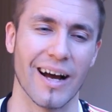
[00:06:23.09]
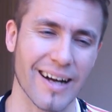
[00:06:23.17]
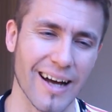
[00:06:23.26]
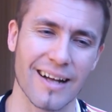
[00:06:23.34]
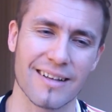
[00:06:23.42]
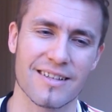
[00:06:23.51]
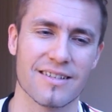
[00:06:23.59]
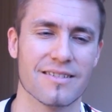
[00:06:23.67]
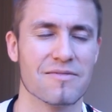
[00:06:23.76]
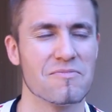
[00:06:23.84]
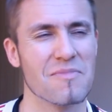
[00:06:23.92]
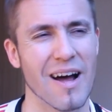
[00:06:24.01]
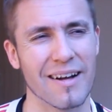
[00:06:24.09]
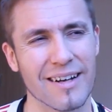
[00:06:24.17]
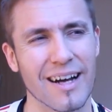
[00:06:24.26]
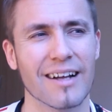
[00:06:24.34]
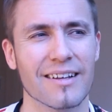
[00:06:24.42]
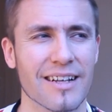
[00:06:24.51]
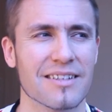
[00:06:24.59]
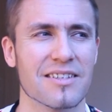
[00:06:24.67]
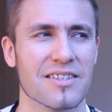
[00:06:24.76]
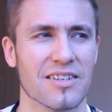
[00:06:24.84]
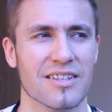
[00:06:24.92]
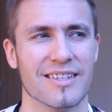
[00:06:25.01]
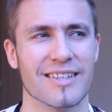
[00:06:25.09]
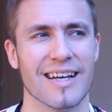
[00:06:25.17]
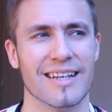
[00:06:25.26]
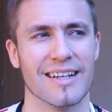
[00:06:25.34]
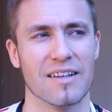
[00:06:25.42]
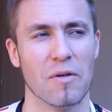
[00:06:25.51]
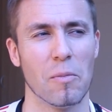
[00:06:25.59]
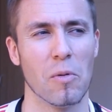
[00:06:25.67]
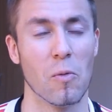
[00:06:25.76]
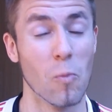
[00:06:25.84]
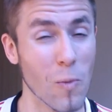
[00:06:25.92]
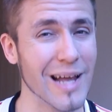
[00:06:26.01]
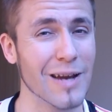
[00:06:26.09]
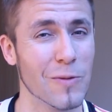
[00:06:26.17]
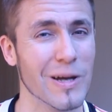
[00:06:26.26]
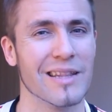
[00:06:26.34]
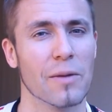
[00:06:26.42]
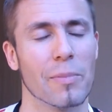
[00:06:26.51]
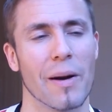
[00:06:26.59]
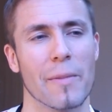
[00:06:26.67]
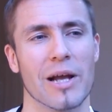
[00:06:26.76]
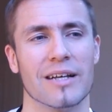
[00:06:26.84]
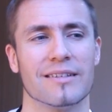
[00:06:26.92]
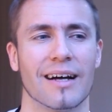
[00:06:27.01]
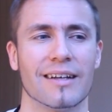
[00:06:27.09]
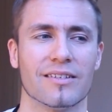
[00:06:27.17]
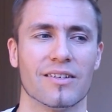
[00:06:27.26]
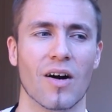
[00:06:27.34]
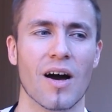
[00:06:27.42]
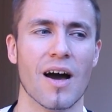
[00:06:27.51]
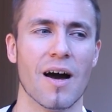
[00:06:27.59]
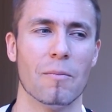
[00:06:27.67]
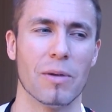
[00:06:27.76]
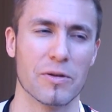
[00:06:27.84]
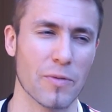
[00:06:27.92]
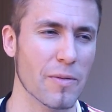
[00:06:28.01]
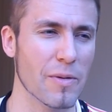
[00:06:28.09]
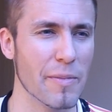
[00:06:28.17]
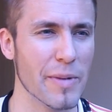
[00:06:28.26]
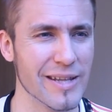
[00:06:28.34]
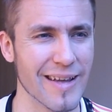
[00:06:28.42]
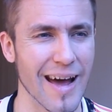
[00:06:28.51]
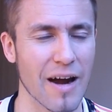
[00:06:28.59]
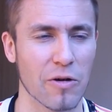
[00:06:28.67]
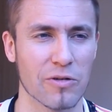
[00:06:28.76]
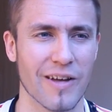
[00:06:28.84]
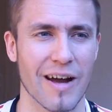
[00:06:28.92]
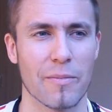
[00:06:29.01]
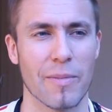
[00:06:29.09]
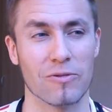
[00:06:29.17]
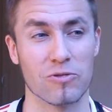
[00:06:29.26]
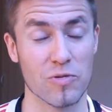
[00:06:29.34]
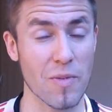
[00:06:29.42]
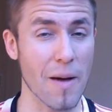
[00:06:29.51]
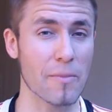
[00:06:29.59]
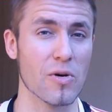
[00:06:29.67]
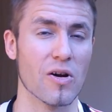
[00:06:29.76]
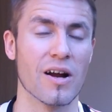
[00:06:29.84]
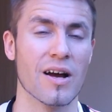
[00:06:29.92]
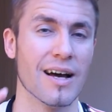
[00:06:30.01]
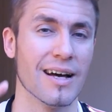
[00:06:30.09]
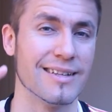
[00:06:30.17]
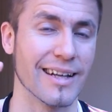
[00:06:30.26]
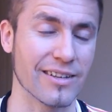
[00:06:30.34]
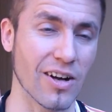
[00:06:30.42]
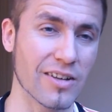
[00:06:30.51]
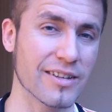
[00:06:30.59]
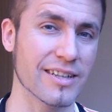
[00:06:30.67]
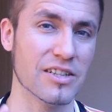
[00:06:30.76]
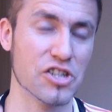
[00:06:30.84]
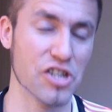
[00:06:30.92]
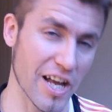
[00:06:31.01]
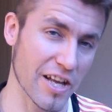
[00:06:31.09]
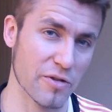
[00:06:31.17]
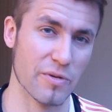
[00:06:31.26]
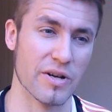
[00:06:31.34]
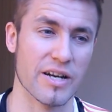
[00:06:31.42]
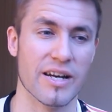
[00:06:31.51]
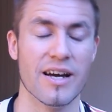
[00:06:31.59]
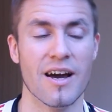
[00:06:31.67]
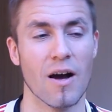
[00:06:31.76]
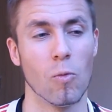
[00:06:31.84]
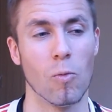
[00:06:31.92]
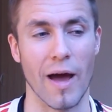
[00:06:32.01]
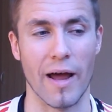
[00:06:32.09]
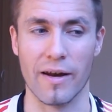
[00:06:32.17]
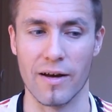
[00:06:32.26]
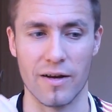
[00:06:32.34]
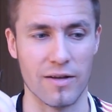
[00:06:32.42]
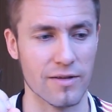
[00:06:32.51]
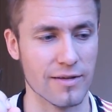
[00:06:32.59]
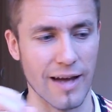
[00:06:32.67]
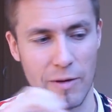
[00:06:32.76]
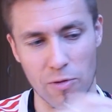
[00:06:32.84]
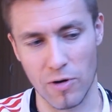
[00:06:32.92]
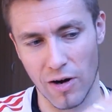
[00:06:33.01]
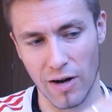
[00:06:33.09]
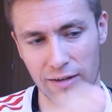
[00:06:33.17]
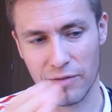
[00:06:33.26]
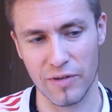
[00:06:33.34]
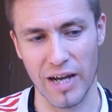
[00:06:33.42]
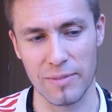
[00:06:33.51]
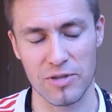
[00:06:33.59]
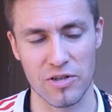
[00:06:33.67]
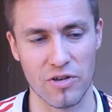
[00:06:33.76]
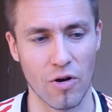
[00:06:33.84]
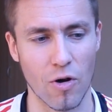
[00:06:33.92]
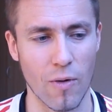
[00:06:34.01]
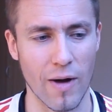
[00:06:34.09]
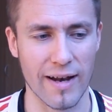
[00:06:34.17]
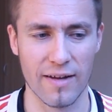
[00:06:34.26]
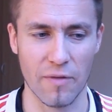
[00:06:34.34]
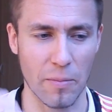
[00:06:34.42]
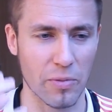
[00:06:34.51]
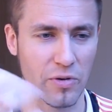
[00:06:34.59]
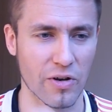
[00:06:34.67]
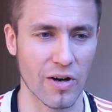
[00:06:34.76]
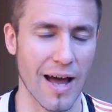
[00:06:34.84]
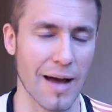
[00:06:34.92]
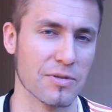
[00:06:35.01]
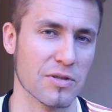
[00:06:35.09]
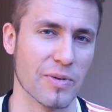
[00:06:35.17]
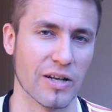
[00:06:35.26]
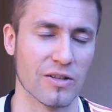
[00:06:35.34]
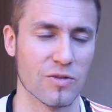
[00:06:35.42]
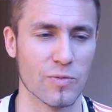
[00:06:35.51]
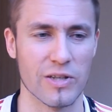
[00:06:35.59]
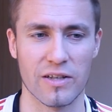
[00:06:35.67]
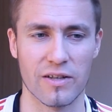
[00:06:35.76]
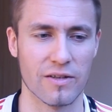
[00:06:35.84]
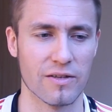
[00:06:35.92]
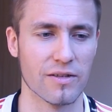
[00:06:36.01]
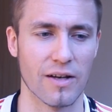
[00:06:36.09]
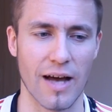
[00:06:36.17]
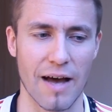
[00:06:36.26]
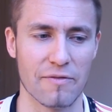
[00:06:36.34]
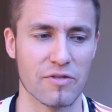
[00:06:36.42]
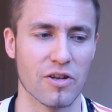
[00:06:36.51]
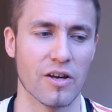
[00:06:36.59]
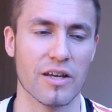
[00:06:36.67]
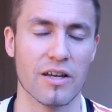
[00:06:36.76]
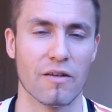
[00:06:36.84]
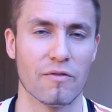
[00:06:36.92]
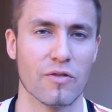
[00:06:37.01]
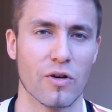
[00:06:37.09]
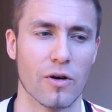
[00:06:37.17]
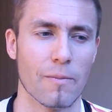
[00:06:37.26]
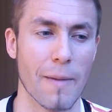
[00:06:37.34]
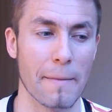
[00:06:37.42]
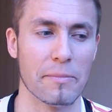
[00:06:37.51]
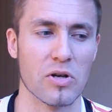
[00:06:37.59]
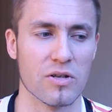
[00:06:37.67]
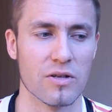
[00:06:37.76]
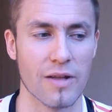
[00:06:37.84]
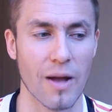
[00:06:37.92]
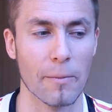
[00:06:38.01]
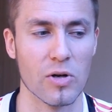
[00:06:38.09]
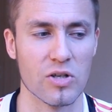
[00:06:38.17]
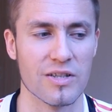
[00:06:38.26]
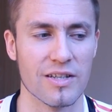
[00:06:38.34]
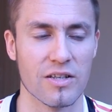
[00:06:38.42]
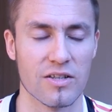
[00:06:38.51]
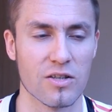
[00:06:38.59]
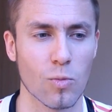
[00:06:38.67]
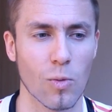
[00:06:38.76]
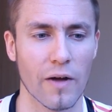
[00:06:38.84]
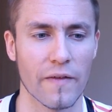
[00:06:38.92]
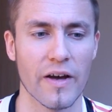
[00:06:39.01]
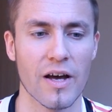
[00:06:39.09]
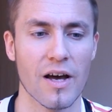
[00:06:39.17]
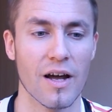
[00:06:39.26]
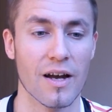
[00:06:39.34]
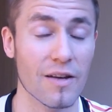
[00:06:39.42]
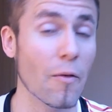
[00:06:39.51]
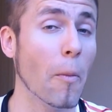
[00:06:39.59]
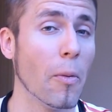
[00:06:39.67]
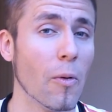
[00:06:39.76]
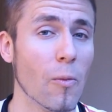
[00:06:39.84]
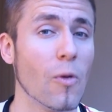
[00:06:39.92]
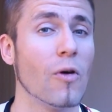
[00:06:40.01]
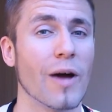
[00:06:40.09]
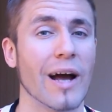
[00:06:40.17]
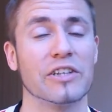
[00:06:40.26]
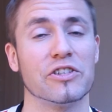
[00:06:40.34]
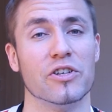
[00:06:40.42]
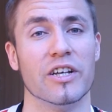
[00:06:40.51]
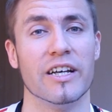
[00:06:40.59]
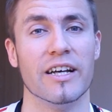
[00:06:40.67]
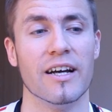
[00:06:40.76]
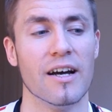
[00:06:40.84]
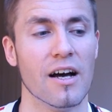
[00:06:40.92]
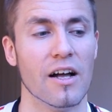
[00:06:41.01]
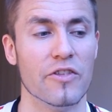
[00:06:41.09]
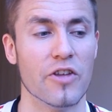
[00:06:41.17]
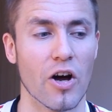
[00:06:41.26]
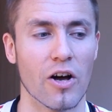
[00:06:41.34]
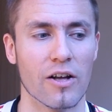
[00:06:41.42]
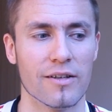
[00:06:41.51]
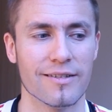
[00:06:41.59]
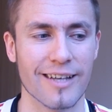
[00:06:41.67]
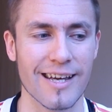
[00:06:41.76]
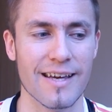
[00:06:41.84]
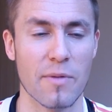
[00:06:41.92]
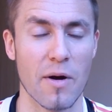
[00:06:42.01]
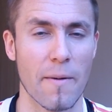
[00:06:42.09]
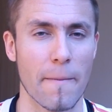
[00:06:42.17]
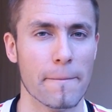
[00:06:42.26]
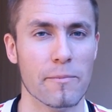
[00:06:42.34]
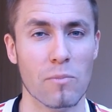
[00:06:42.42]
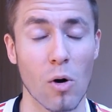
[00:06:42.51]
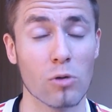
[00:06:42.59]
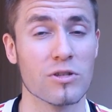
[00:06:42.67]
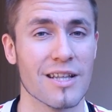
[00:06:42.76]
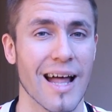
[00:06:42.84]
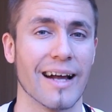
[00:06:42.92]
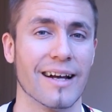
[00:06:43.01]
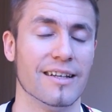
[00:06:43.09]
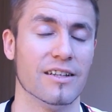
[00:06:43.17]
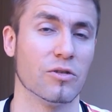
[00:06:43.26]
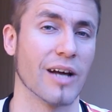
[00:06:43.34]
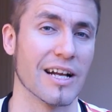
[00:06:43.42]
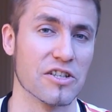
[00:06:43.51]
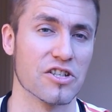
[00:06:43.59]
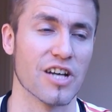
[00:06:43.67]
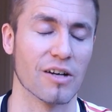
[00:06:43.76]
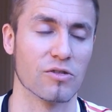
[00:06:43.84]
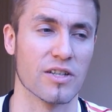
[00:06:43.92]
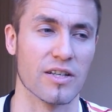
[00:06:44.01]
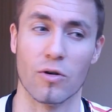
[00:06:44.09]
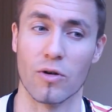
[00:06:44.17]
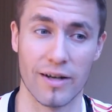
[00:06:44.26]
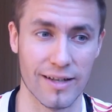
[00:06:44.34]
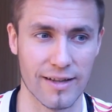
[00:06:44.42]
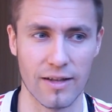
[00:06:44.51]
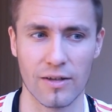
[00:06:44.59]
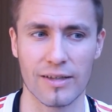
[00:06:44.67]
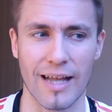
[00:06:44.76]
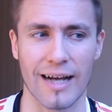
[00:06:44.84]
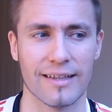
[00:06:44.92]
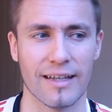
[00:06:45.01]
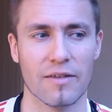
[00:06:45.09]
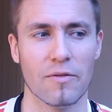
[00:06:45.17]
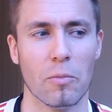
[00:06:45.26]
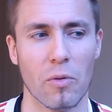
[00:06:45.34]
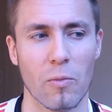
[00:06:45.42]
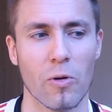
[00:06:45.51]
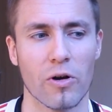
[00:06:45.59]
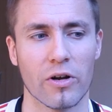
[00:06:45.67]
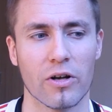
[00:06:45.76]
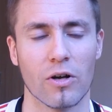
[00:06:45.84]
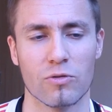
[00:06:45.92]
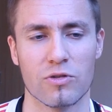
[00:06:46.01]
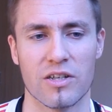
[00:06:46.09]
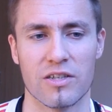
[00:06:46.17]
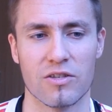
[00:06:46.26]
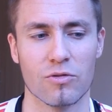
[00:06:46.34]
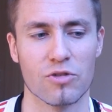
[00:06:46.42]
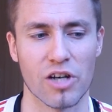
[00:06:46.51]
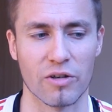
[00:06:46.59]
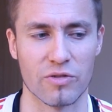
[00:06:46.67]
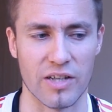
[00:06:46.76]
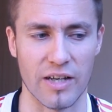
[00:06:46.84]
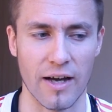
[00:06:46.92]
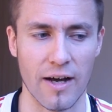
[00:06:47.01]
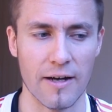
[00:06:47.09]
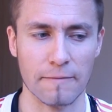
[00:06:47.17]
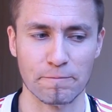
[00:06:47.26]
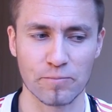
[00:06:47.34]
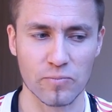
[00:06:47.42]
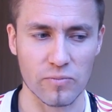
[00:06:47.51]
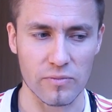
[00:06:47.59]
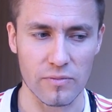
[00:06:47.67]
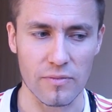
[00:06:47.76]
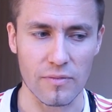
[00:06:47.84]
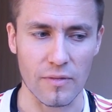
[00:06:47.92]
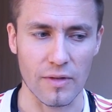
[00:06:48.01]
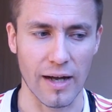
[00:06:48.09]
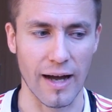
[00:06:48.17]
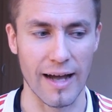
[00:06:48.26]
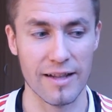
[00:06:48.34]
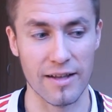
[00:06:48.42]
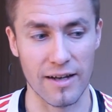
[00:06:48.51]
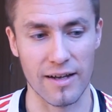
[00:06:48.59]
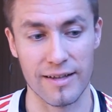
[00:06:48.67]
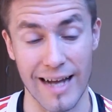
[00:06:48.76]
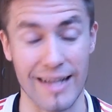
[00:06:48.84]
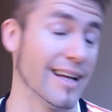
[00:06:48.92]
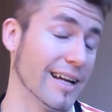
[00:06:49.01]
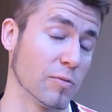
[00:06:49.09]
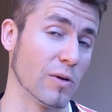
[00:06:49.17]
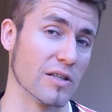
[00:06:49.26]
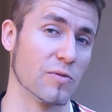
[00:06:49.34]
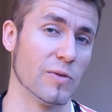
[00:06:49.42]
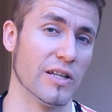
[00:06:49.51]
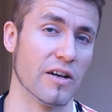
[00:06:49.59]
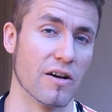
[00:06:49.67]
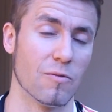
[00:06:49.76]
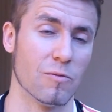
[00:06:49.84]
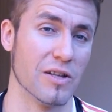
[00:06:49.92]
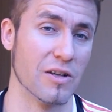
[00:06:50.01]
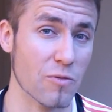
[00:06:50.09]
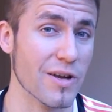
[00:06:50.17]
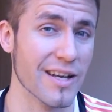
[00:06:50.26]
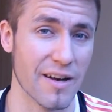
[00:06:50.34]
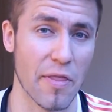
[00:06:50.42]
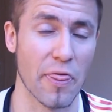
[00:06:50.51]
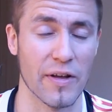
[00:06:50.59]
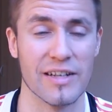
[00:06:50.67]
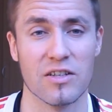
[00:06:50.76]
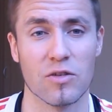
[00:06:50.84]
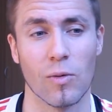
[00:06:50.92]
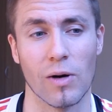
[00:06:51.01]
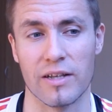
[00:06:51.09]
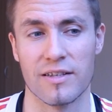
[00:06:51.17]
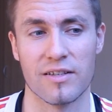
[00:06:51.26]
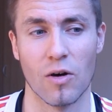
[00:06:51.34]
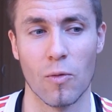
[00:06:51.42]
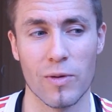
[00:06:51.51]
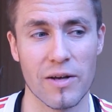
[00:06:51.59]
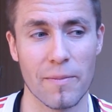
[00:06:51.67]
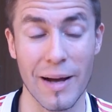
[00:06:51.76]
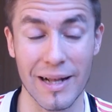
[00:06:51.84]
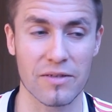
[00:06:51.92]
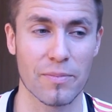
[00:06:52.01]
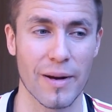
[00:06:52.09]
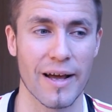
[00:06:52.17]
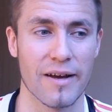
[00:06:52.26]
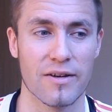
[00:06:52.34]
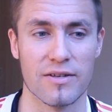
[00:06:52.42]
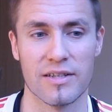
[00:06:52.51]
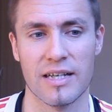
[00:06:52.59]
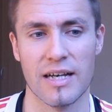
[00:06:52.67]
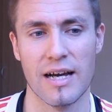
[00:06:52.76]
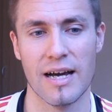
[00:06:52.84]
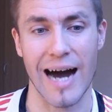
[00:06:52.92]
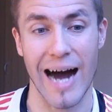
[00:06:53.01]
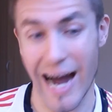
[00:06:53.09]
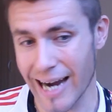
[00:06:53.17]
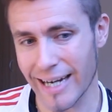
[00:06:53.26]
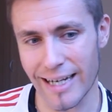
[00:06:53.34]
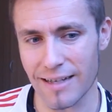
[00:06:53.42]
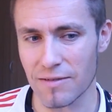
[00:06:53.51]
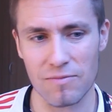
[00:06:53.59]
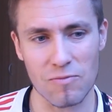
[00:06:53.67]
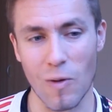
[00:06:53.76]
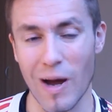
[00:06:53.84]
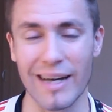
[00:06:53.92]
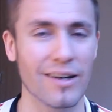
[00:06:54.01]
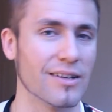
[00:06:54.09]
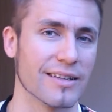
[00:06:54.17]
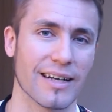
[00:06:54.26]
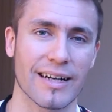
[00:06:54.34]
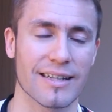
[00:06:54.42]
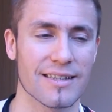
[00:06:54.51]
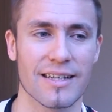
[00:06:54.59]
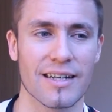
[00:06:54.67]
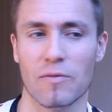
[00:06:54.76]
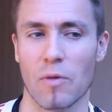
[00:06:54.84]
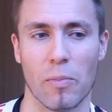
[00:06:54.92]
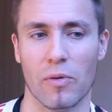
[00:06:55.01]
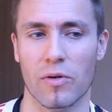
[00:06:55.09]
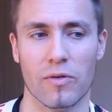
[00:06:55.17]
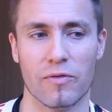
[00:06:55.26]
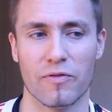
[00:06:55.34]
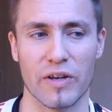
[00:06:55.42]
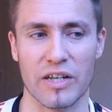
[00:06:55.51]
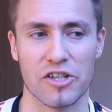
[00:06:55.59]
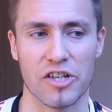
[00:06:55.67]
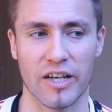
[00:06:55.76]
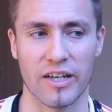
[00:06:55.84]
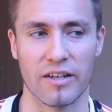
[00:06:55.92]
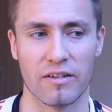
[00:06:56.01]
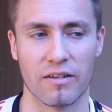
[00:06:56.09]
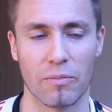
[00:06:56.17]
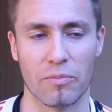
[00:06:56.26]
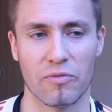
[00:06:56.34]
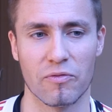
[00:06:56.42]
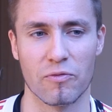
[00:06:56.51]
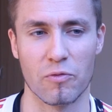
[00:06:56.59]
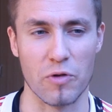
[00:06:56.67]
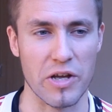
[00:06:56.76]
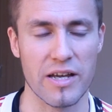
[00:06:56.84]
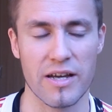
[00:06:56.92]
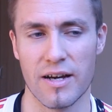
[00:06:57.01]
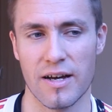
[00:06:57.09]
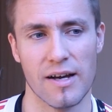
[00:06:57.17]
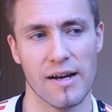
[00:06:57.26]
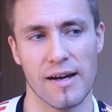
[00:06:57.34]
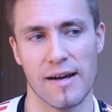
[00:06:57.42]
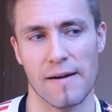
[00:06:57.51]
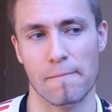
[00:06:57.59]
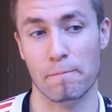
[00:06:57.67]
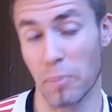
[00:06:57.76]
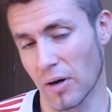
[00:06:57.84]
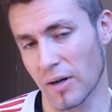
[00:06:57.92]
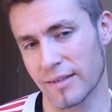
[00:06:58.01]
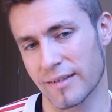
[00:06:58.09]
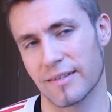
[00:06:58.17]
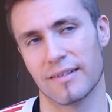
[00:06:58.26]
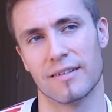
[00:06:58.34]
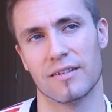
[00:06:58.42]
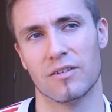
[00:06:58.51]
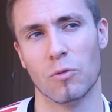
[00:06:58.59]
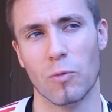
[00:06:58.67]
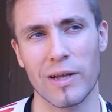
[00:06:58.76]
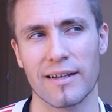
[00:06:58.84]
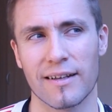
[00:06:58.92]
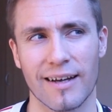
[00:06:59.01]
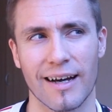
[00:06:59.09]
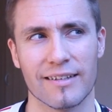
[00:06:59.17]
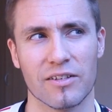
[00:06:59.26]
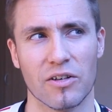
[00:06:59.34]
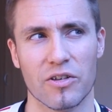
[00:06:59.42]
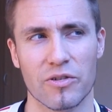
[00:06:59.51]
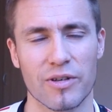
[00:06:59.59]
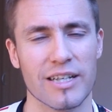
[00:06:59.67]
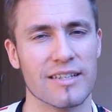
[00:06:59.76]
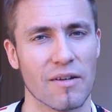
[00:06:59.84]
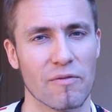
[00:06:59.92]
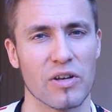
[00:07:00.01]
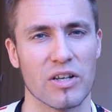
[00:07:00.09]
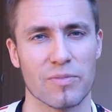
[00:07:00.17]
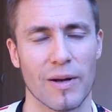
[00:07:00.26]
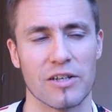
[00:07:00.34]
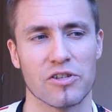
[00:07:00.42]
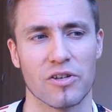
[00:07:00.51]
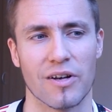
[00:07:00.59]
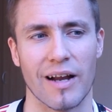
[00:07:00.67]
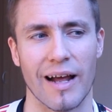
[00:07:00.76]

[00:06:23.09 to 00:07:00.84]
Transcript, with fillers: I can't, I can't necessarily say that Liverpool will win the Premier League title, but we will be there or thereabouts. Remember that until January, when uh, there were a lot of games in a row and Liverpool collapsed because we didn't uh, have the enough uh, member numbers in the squad, Liverpool were actually the team most likely to catch Chelsea, or it looked like the Liverpool were the closest to Chelsea. And, uh, and that was with a, with a really thin squad. So with the better players, I can, why not? I can see Liverpool finishing in the top three. But to win the title, you need something special.